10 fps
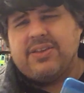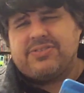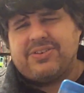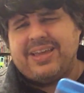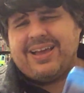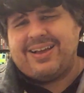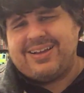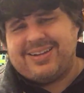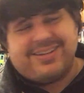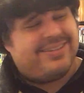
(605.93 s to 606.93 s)
So
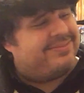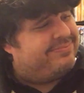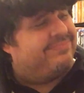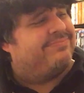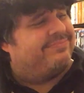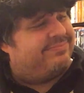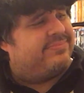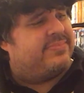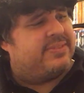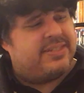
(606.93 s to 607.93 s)
yeah,
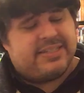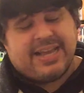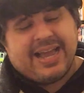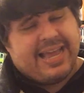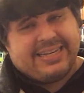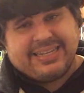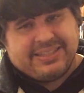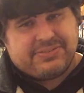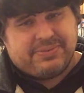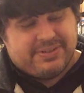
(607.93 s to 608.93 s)
yeah, I had to get
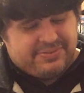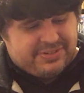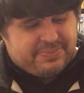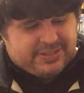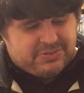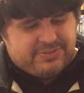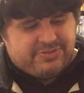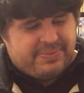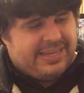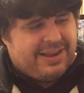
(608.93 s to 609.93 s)
this one. It was a special one
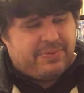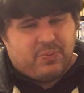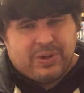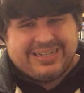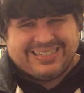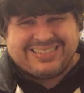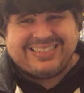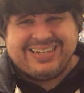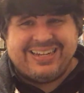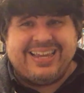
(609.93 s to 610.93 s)
for me, and I've been wanting to
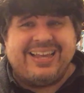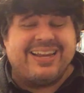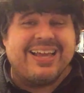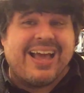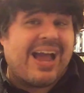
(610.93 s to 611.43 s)
see it again.